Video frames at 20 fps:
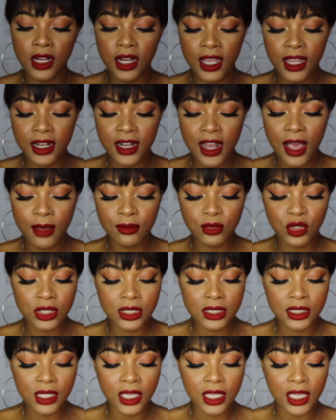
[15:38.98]
and I'm
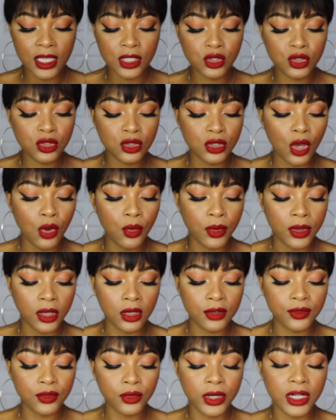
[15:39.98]
just like so
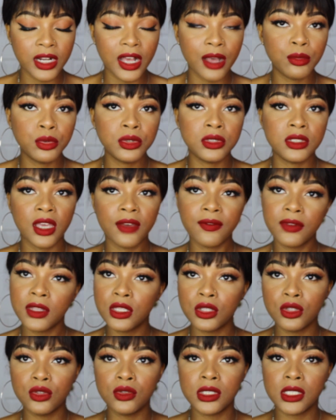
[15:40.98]
here for it. I would
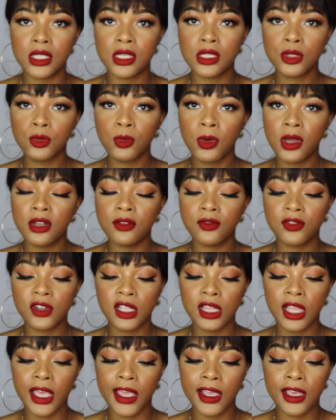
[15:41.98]
definitely use this one for
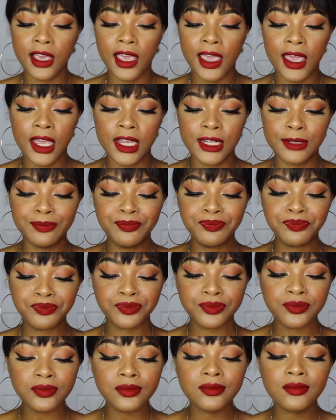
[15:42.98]
like a
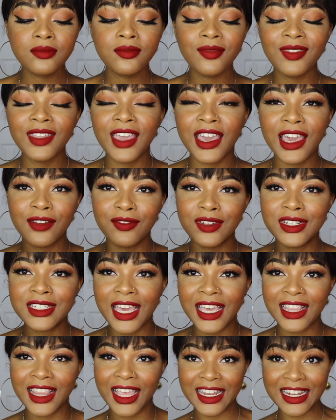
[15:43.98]

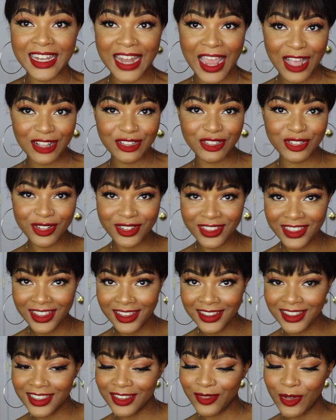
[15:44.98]
everyday like natural
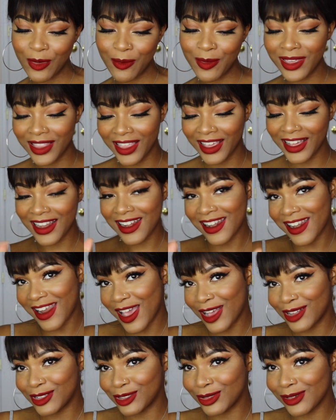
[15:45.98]
look, you feel me, like a
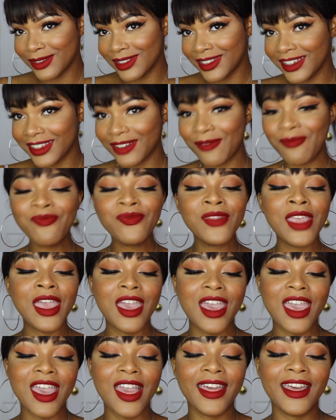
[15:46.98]
natural look.
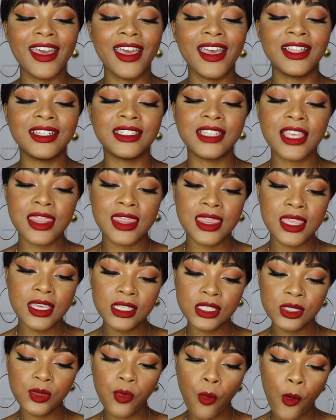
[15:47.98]
And
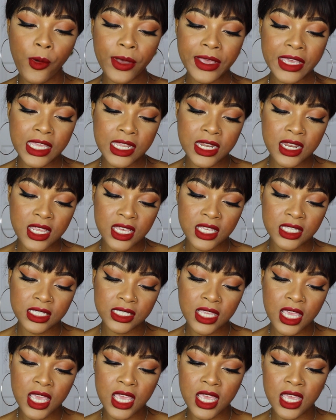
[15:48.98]
this one is
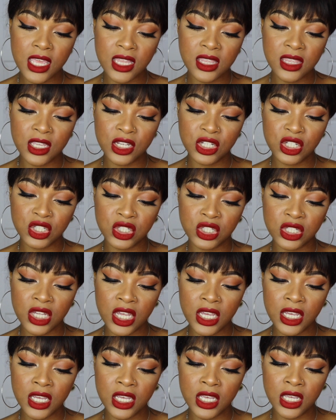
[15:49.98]
in the
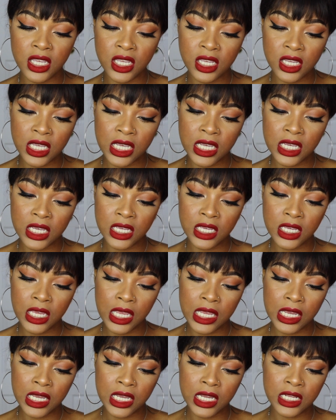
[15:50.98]

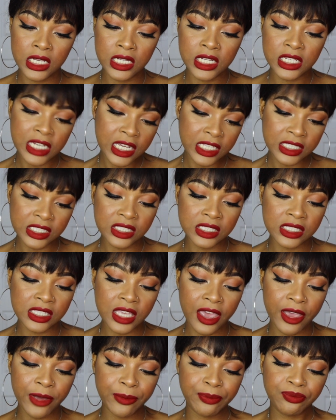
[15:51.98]
shade, it doesn't
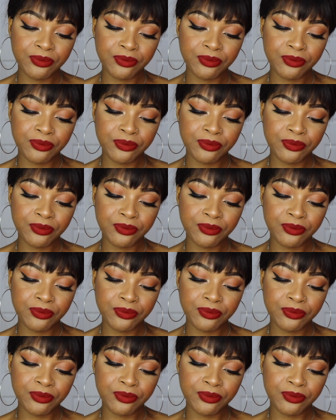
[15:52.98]
say.